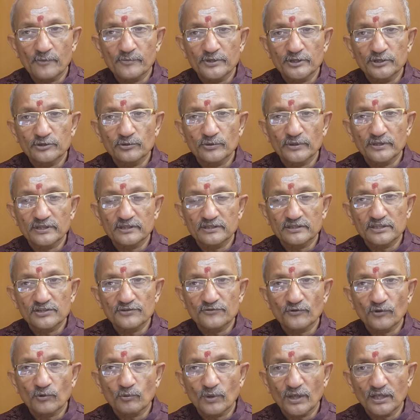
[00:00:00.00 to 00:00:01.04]
been doing
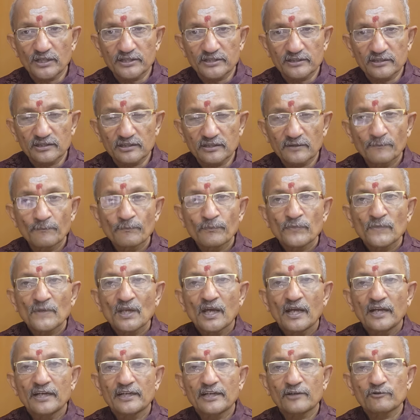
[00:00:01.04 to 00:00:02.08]
this for 1 year
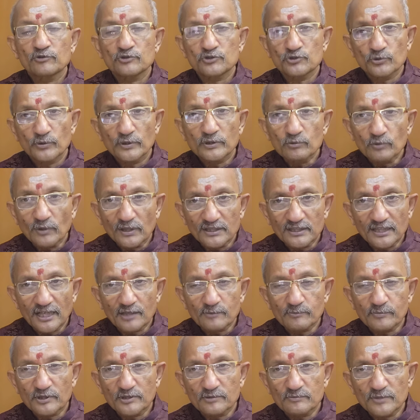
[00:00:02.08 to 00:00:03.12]
and I was doing 1
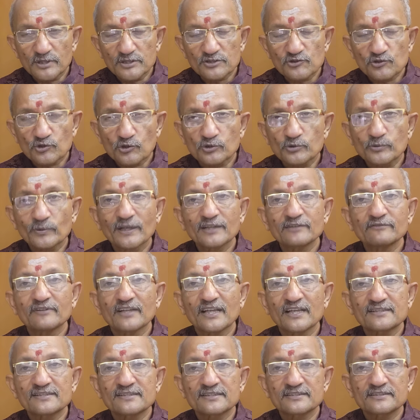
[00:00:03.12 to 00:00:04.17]
lakh per month, so 12
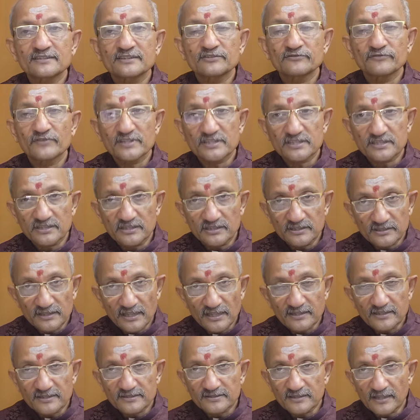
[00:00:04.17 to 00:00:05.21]
lakhs is invested.
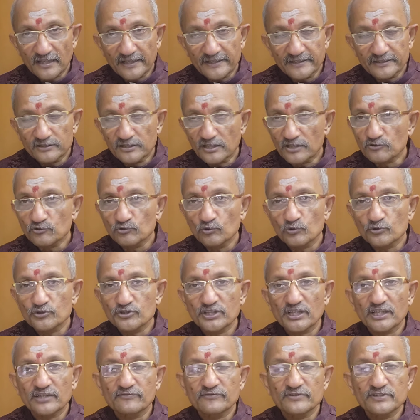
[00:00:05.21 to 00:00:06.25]
That is right. There's no
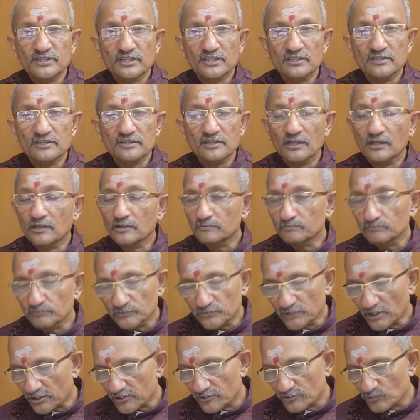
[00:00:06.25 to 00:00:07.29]
check which has,
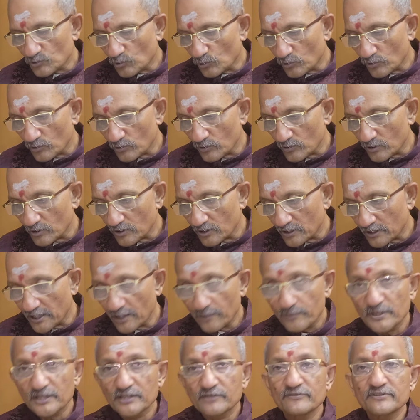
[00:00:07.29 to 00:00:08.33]
there is no
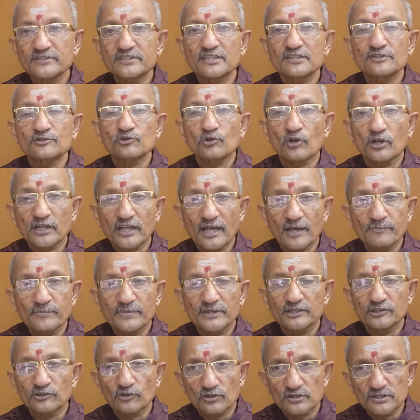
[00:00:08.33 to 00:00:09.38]
debit which has not
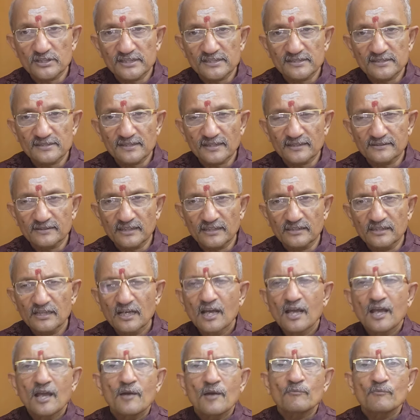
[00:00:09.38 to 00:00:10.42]
happened or things like that.
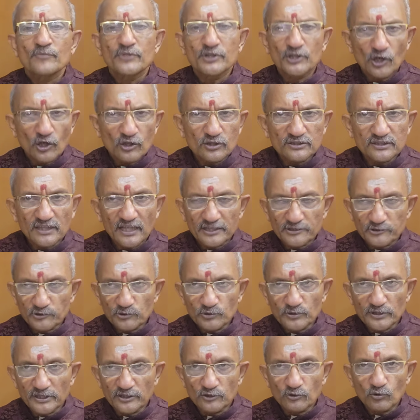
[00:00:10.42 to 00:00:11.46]
Beyond that,
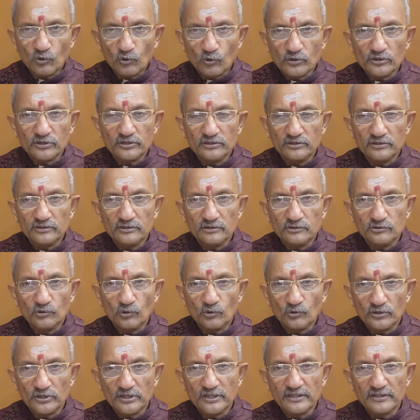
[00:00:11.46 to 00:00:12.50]
you
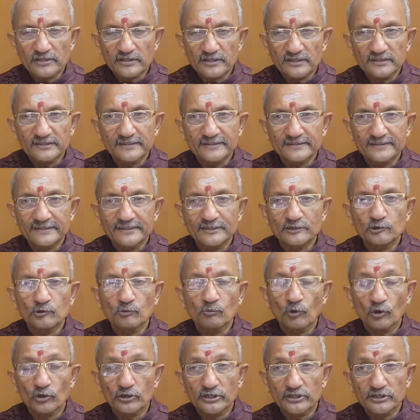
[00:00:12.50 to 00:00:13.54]
don't really need
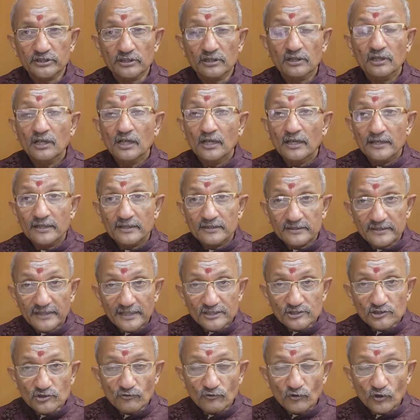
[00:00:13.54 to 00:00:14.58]
to monitor. In
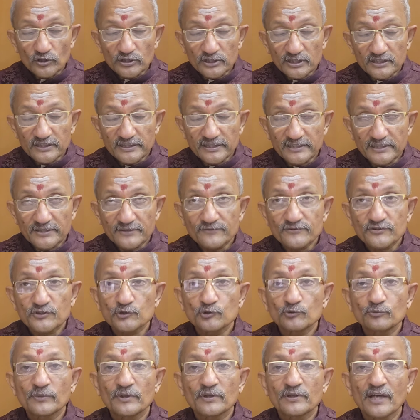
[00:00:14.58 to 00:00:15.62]
case of alternatives,
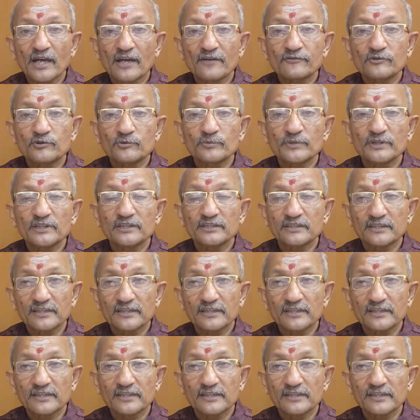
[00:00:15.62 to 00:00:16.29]
you may have to be